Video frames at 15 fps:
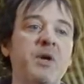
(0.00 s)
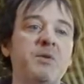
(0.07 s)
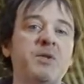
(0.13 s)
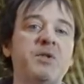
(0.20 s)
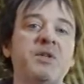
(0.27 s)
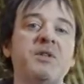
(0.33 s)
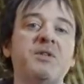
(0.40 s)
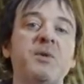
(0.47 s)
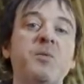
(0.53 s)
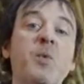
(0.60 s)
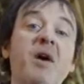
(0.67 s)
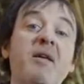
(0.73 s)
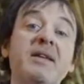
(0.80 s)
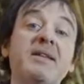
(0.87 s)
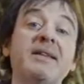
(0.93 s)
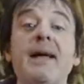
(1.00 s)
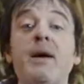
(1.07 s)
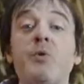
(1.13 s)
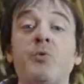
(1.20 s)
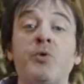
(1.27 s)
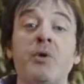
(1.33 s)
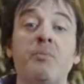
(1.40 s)
use a system where it's
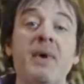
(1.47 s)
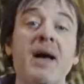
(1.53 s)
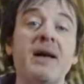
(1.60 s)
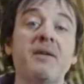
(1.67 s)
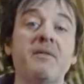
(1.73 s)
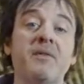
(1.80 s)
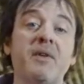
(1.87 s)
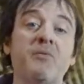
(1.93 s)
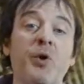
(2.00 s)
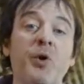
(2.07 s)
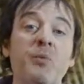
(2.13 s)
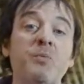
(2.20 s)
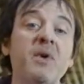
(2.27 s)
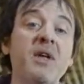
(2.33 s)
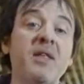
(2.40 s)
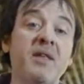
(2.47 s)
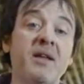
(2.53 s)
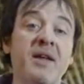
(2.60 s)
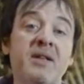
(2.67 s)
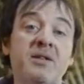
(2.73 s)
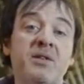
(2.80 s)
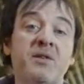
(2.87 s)
louder at the back of the room
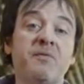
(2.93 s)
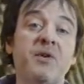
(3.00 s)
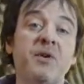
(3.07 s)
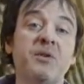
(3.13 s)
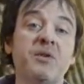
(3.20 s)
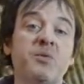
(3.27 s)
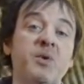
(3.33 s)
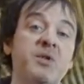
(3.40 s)
than it is at the front,